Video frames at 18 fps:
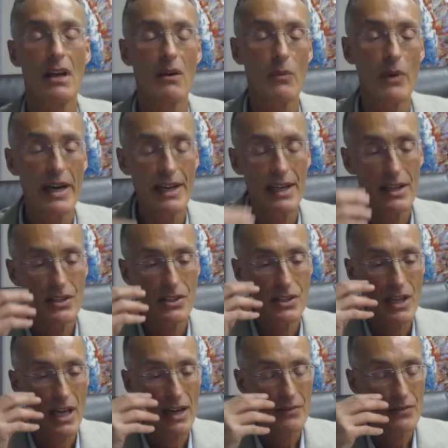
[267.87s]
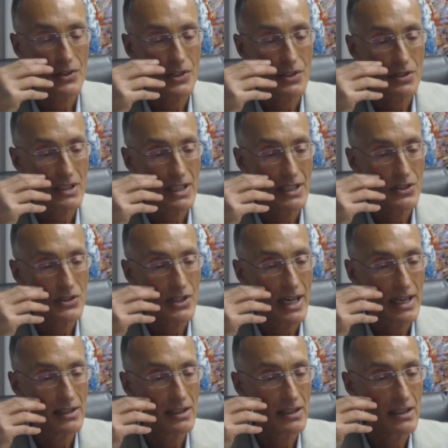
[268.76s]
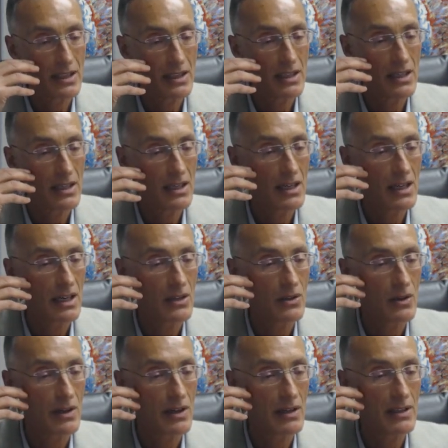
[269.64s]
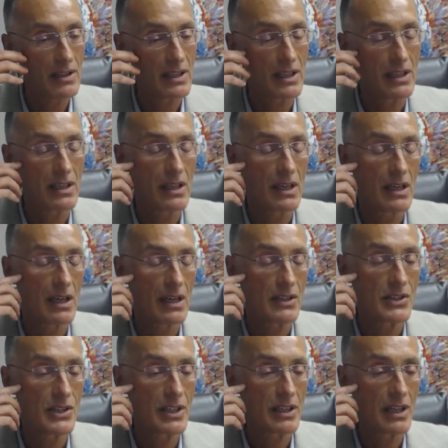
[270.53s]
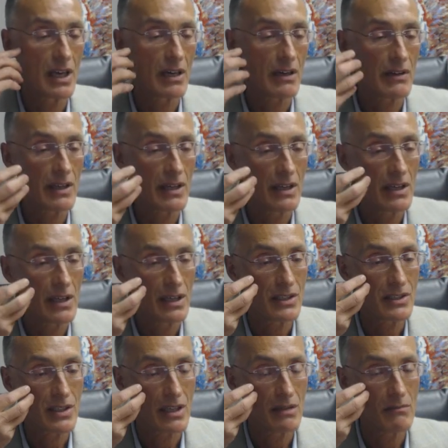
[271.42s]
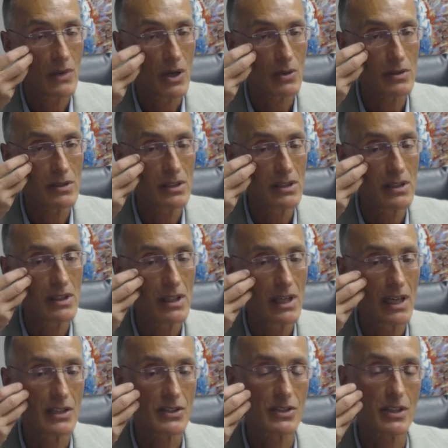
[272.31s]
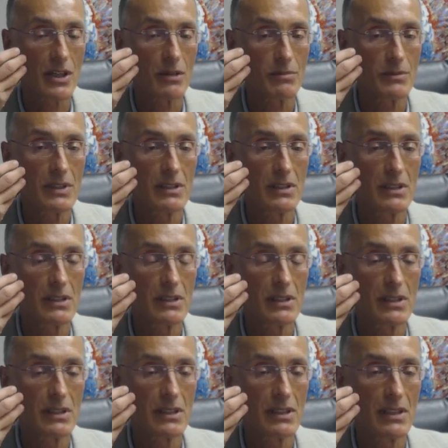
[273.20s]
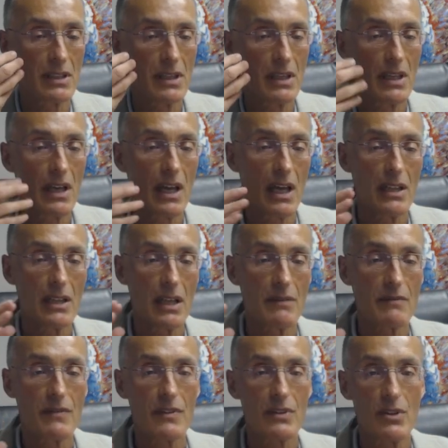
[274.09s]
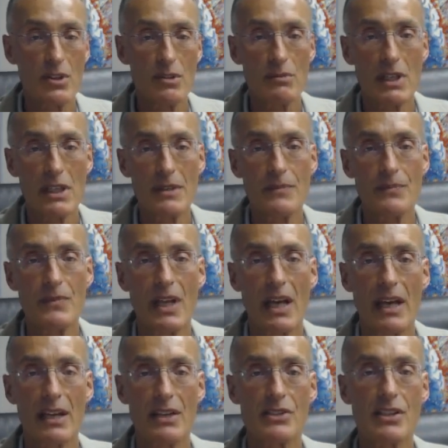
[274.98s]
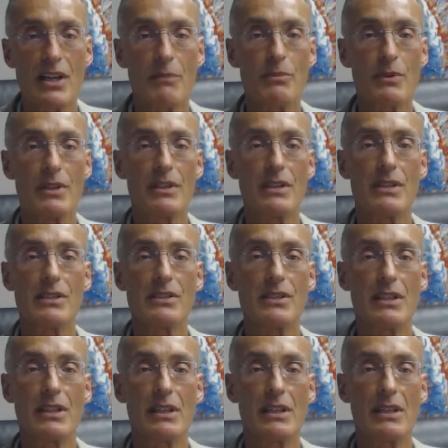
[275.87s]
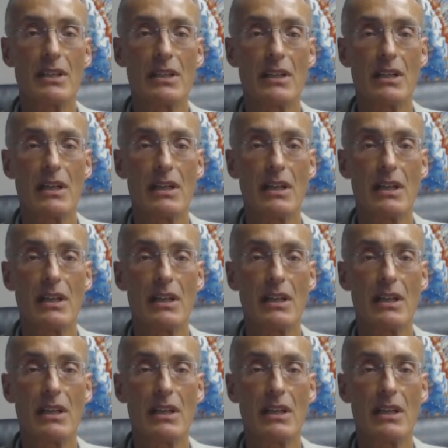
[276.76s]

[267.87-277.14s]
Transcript: Radius, after it's injected along the cheek area, is then molded and sculpted. And then Voluma, at a separate seating,